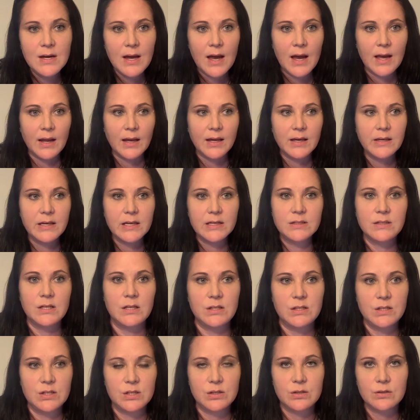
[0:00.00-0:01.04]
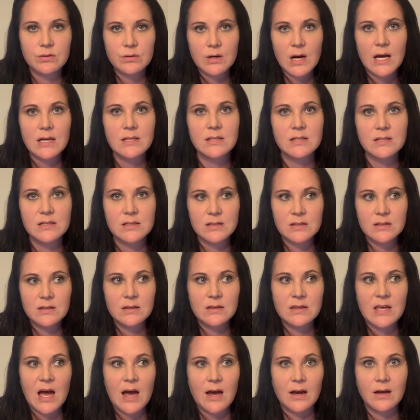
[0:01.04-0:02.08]
and I get to trust
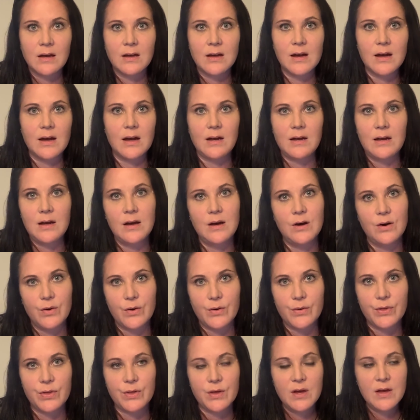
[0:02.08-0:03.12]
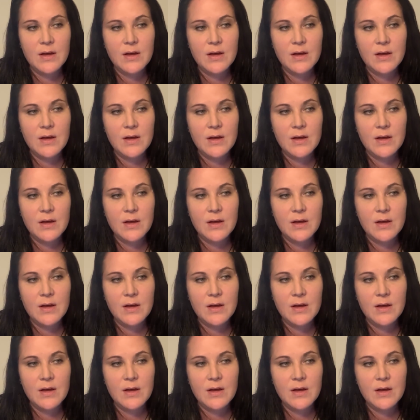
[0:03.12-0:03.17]
that gut health.